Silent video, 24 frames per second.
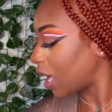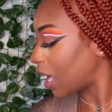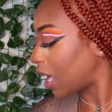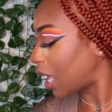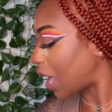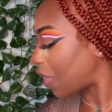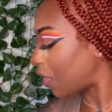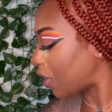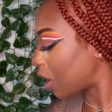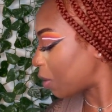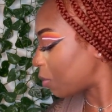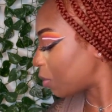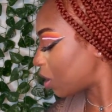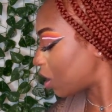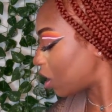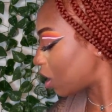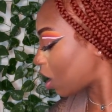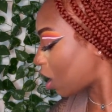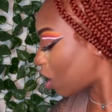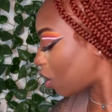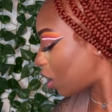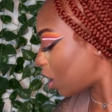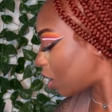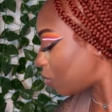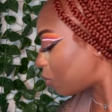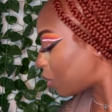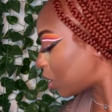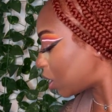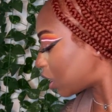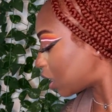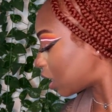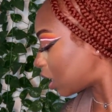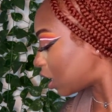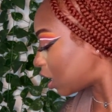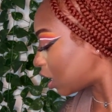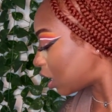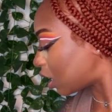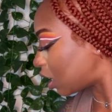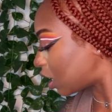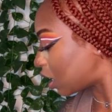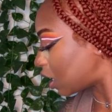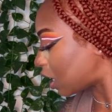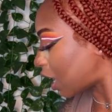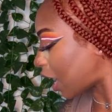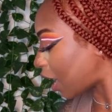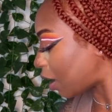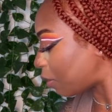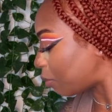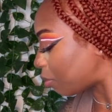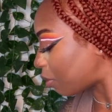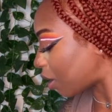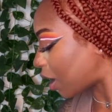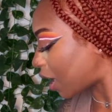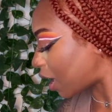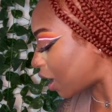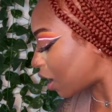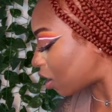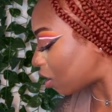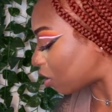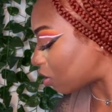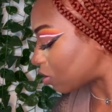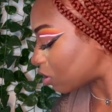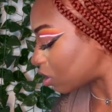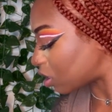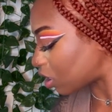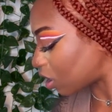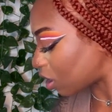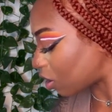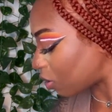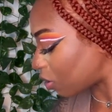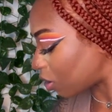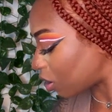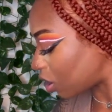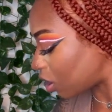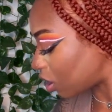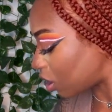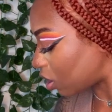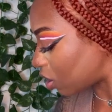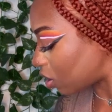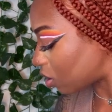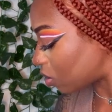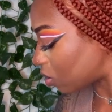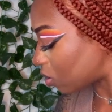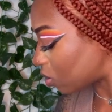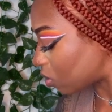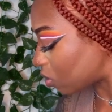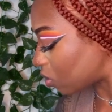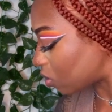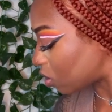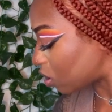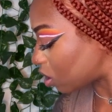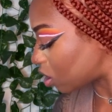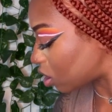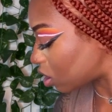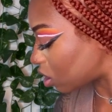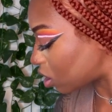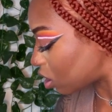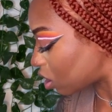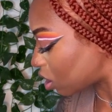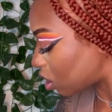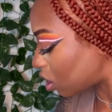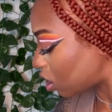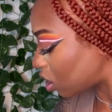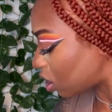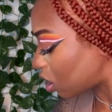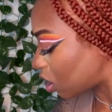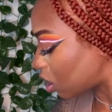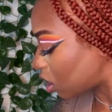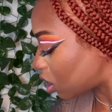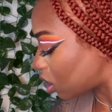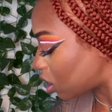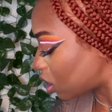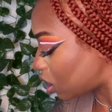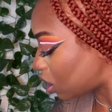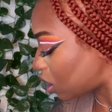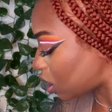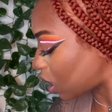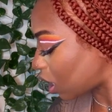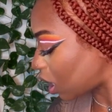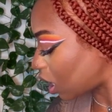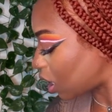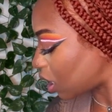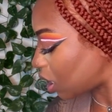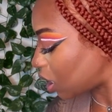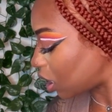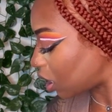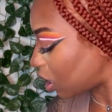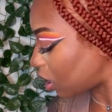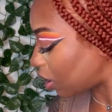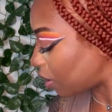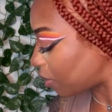And I think I'm gonna go in with the light brown. So we're gonna use Sandy.